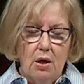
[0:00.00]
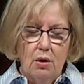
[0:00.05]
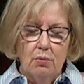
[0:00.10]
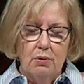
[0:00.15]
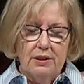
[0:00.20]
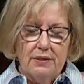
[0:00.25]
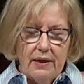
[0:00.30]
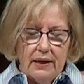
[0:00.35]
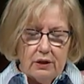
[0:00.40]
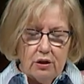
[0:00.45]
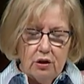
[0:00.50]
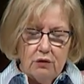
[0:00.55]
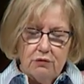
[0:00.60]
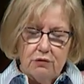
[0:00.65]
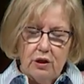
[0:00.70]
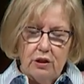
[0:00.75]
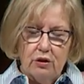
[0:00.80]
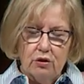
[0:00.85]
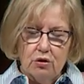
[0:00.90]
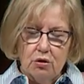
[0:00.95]
We thank you
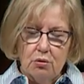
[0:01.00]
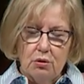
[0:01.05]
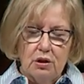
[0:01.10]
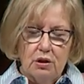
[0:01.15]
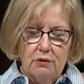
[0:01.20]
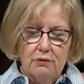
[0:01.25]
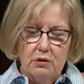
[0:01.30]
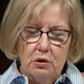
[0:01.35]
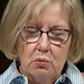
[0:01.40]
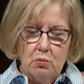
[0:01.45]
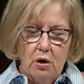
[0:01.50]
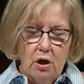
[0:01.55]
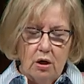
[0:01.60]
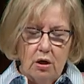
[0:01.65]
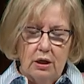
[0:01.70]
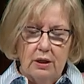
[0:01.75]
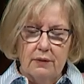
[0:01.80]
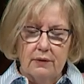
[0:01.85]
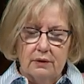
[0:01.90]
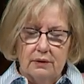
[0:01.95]
for the truth of your
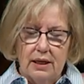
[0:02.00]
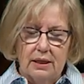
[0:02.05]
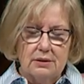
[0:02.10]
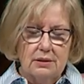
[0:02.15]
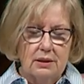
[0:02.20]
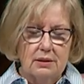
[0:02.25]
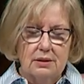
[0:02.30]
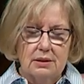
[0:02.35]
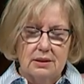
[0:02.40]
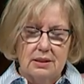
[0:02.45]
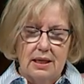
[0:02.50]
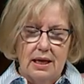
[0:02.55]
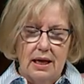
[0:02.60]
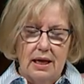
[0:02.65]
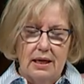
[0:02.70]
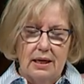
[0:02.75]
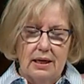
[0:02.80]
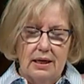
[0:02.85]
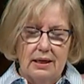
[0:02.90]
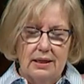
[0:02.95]
word and the lessons
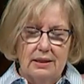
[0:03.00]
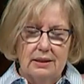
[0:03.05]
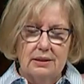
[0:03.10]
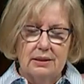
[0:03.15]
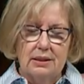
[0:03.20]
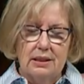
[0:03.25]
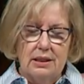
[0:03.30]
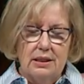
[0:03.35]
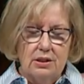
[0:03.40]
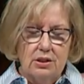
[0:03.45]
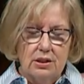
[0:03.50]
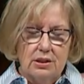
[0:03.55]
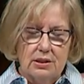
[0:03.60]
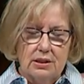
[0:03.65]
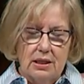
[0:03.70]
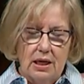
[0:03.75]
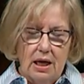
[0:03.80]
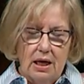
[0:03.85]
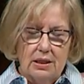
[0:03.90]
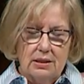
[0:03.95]
that it
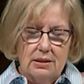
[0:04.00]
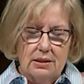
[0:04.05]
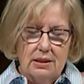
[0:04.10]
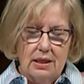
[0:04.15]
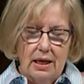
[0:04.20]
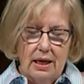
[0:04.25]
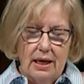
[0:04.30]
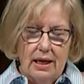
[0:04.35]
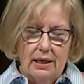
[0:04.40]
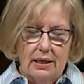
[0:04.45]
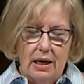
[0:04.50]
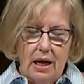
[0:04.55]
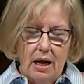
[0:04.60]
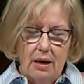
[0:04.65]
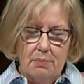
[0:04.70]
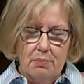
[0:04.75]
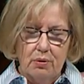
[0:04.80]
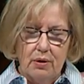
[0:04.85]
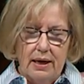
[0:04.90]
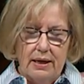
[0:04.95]
teaches us. And
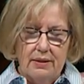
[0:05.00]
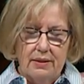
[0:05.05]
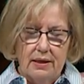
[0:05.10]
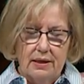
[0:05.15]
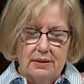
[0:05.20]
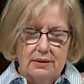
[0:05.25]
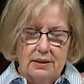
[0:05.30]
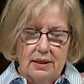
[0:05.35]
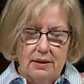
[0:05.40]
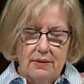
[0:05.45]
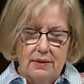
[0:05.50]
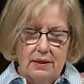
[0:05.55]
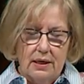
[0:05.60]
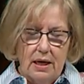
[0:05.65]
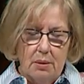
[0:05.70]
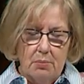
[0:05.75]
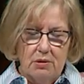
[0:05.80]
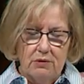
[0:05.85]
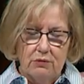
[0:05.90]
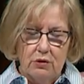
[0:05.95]
I pray this in the
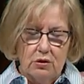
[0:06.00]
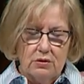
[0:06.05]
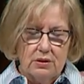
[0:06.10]
name of your